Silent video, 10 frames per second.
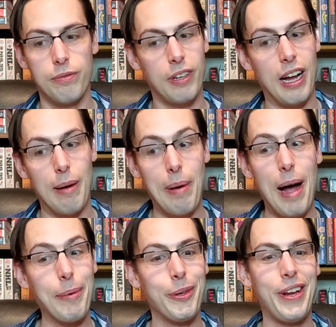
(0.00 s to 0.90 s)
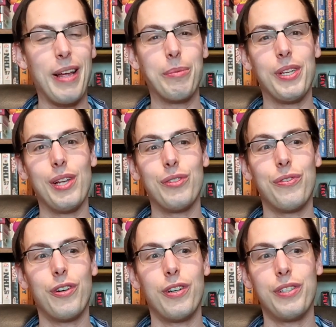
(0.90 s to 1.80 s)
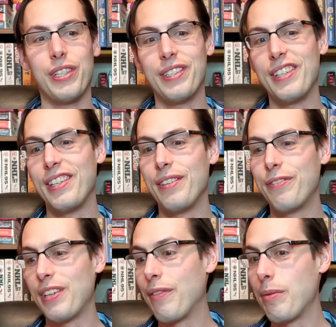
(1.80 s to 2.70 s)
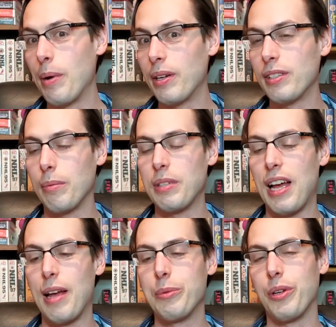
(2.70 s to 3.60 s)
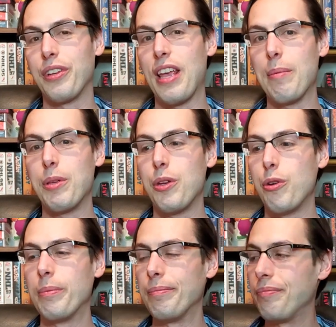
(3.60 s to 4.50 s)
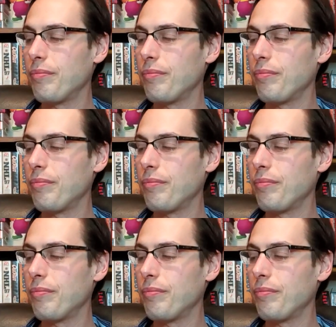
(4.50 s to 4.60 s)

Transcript: uh, popular game, sells for sixty, seventy bucks sometimes on GameCube.